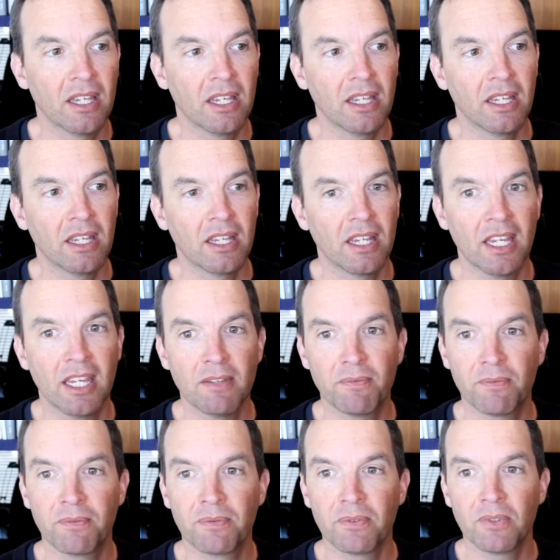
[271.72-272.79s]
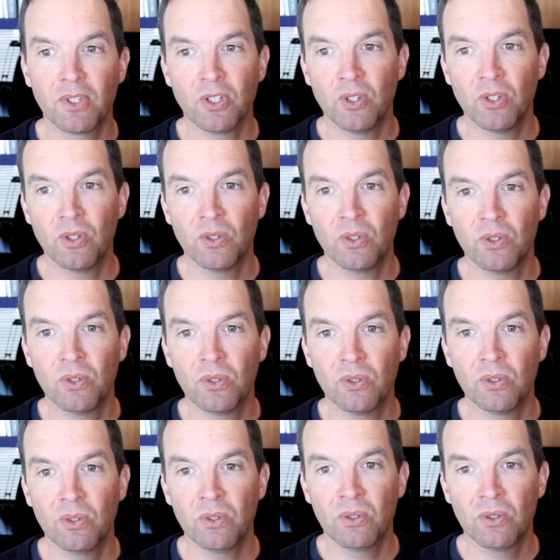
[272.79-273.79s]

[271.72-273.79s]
If you